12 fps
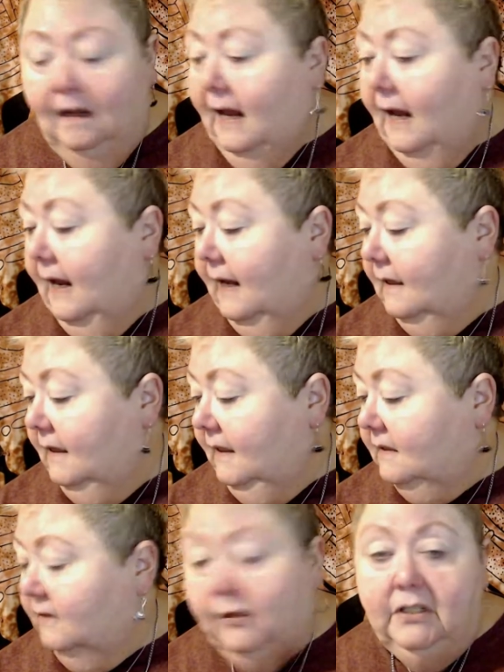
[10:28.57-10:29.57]
at least the
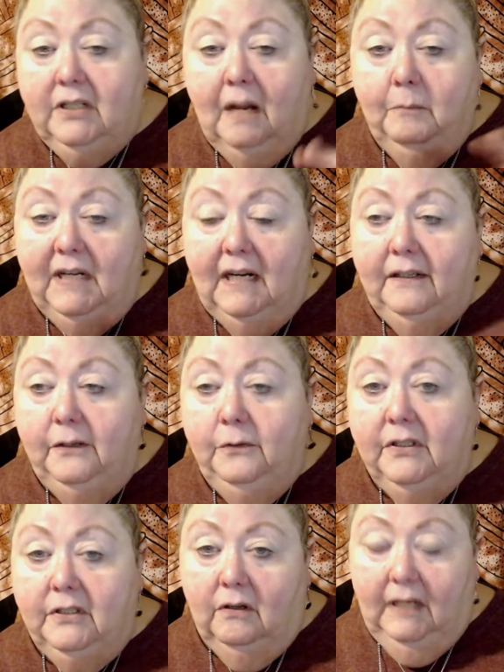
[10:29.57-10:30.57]
first time that I do
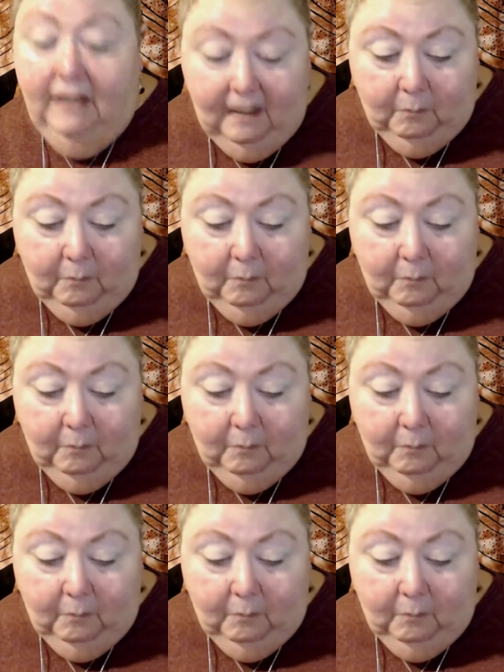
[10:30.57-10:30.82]
this on camera.